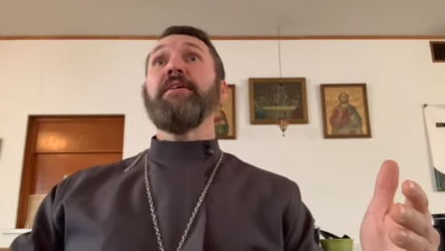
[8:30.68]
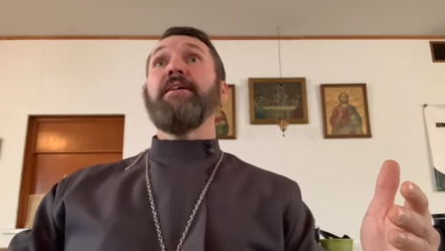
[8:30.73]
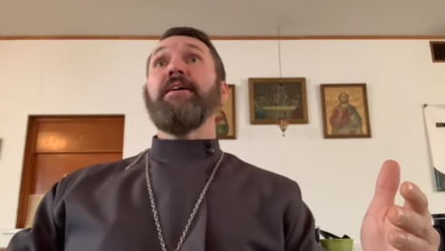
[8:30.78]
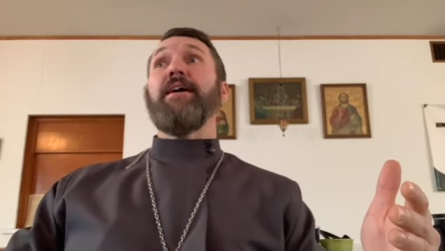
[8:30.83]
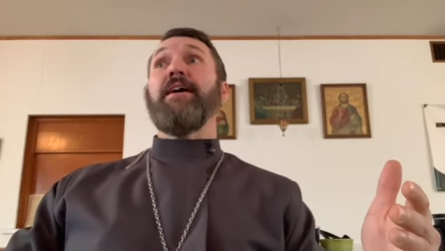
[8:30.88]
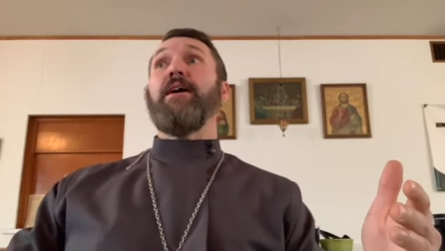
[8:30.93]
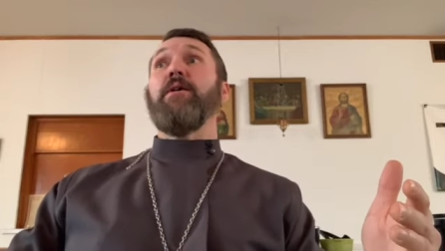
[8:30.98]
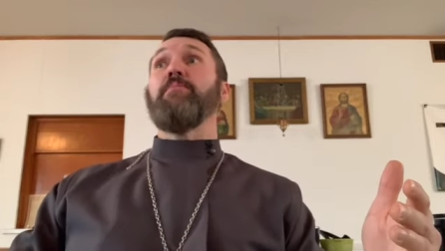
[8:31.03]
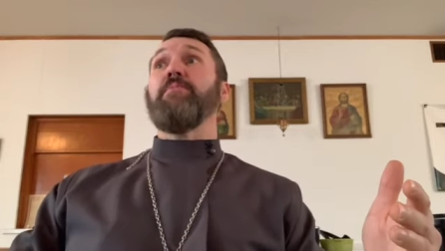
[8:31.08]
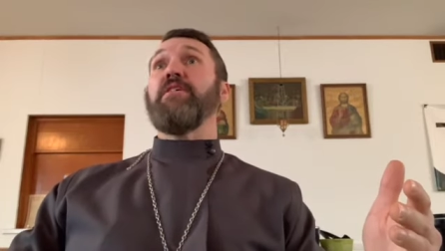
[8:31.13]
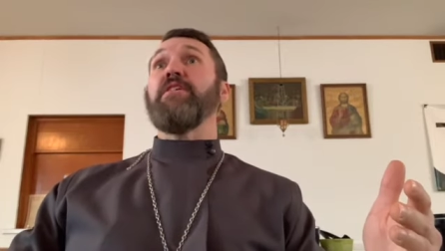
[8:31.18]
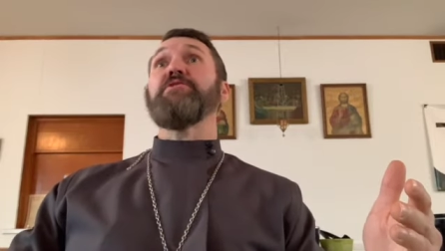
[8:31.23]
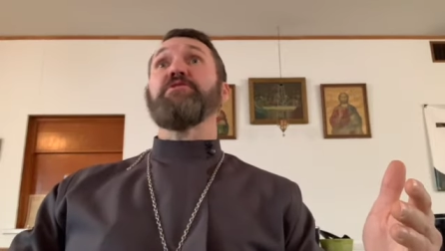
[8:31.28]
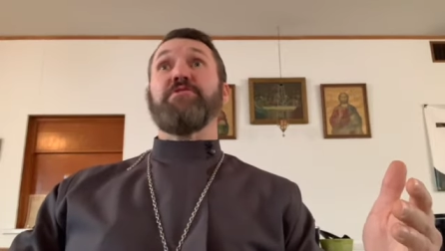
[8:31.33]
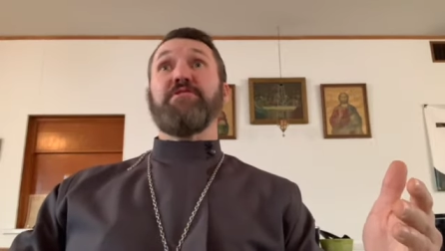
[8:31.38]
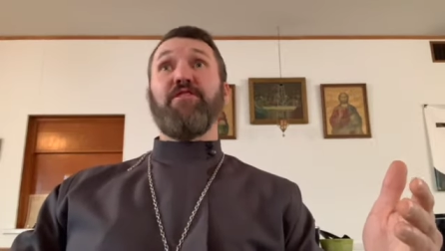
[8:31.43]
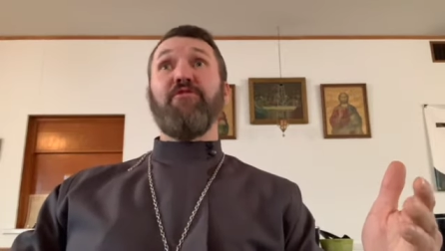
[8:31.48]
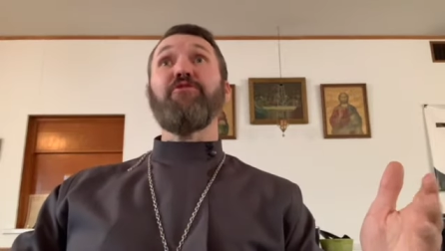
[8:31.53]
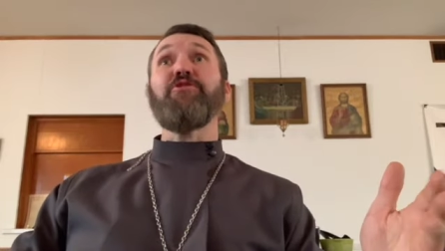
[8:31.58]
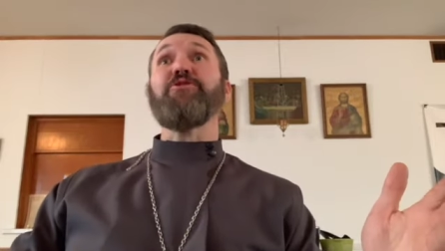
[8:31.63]
um, it's
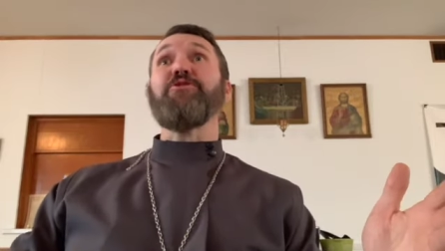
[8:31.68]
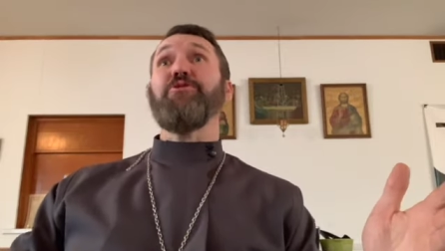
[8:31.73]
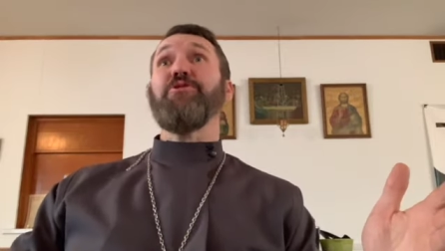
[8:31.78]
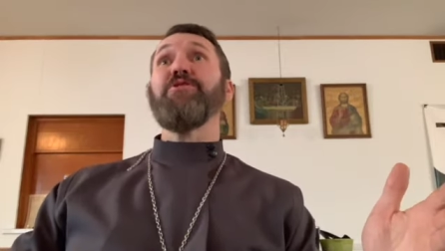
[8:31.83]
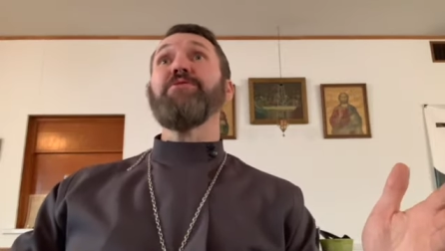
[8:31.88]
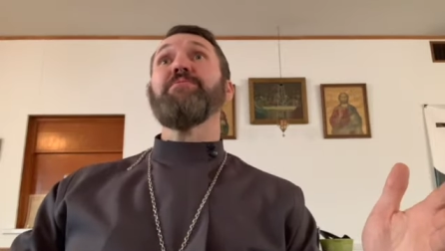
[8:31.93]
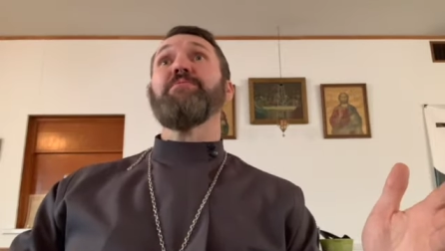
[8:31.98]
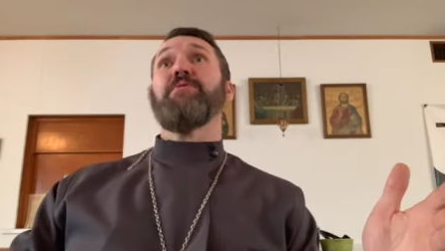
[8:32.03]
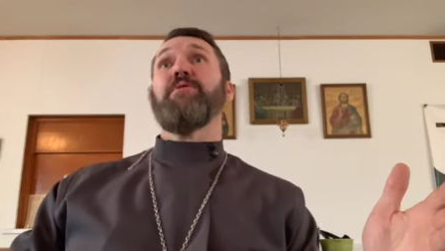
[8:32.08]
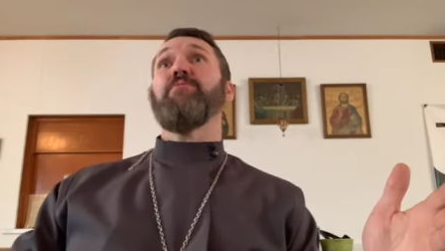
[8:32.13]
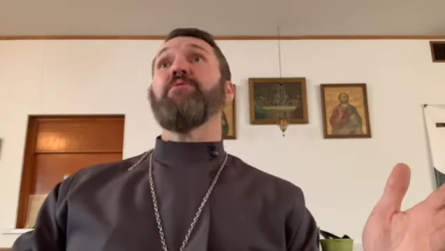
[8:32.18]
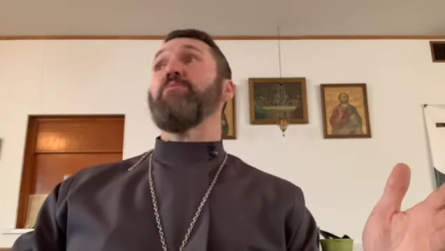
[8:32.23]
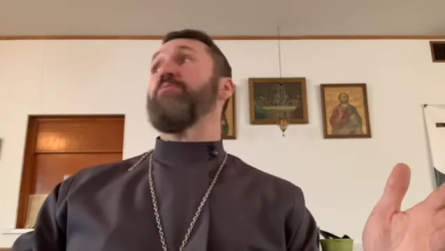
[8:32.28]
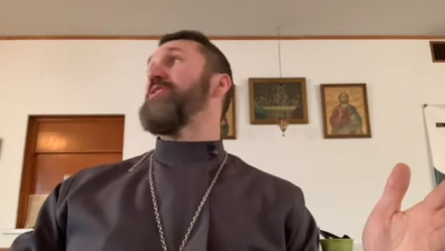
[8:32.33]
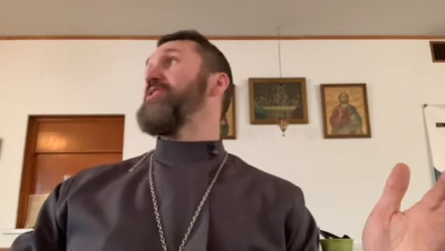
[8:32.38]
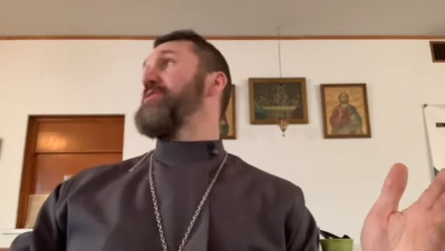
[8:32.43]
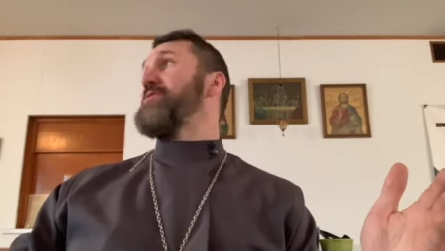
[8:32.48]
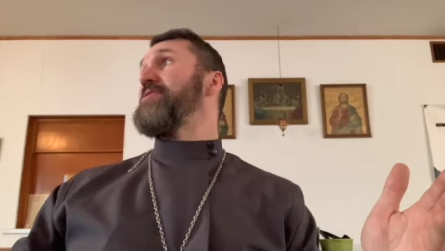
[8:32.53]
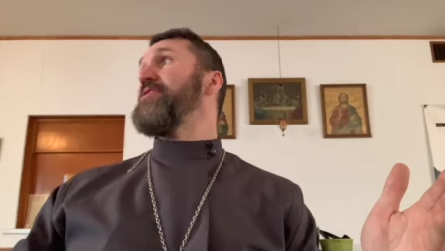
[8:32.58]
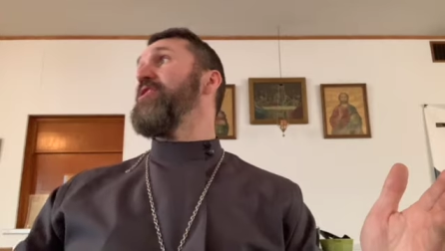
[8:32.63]
difficult when
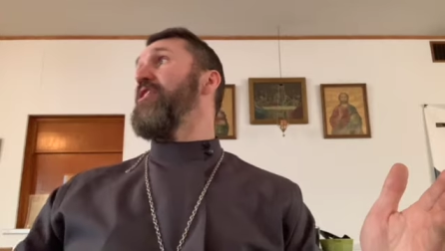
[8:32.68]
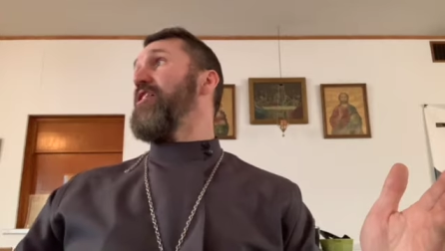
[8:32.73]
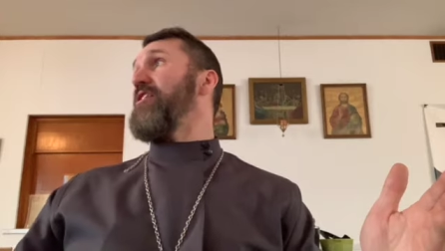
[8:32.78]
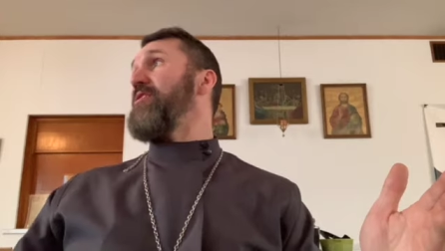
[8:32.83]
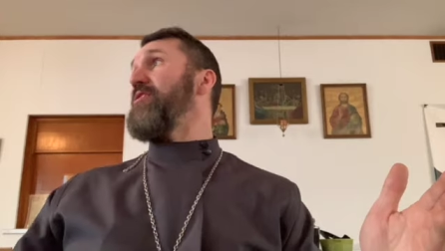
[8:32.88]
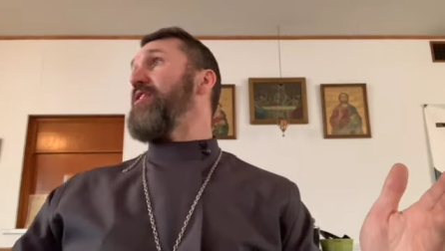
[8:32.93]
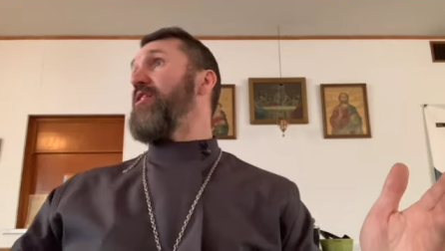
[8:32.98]
we see our,